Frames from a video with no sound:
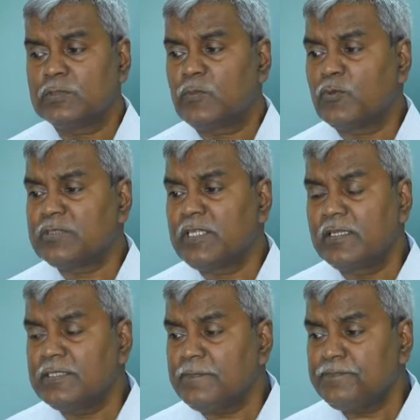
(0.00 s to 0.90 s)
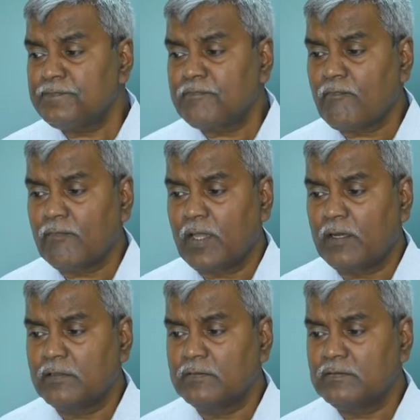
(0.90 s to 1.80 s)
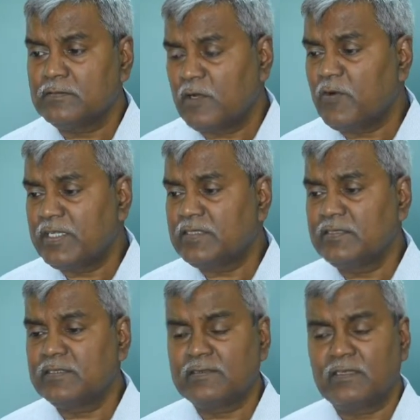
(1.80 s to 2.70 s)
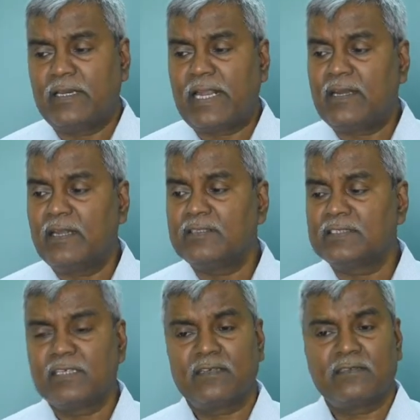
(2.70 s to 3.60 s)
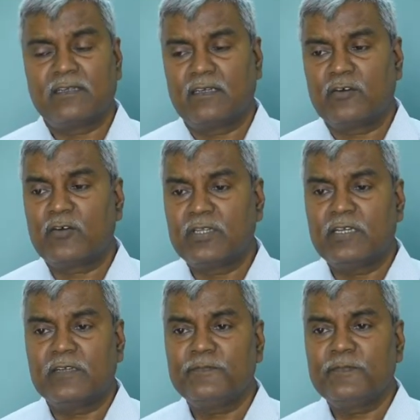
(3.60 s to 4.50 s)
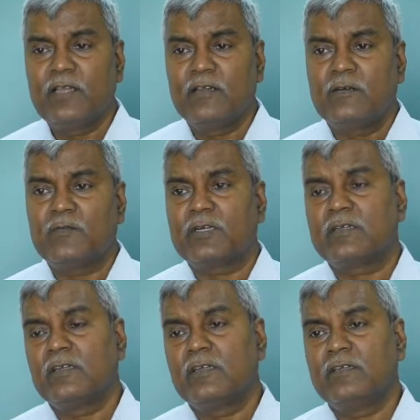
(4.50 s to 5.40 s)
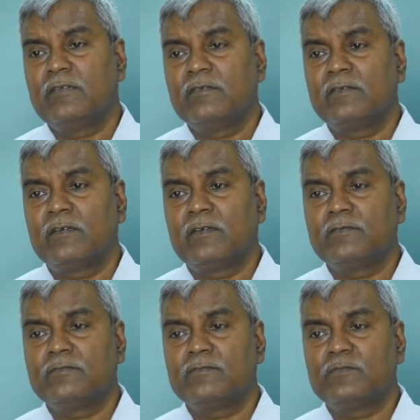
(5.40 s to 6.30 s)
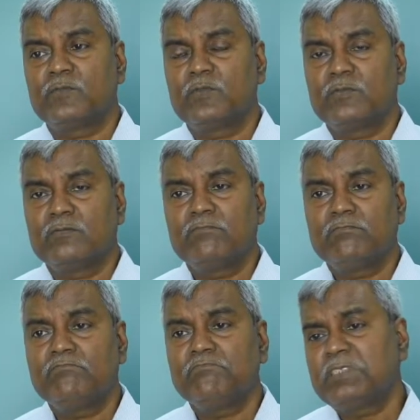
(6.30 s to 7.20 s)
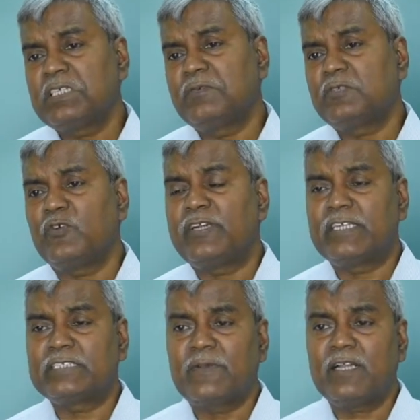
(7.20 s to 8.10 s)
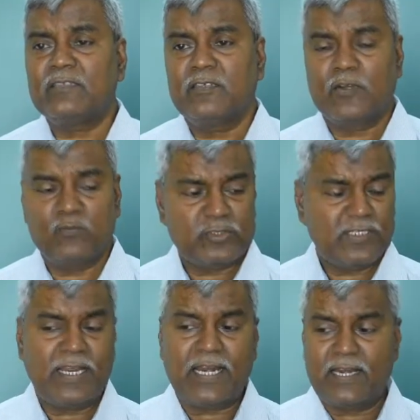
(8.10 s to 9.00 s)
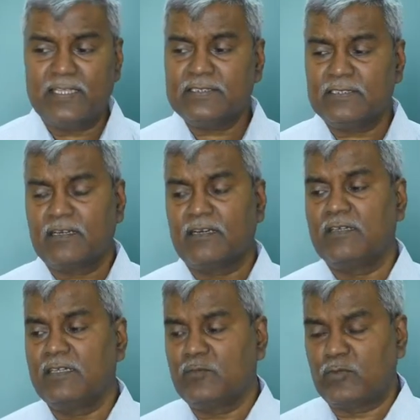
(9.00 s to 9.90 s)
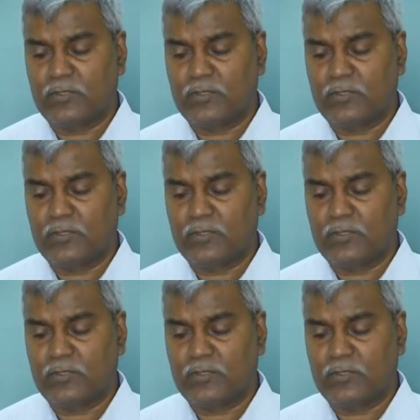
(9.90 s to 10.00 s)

Suppose there is a nowadays these landlines are not there, but in say even 20 years back there are mostly landlines. There are hardly any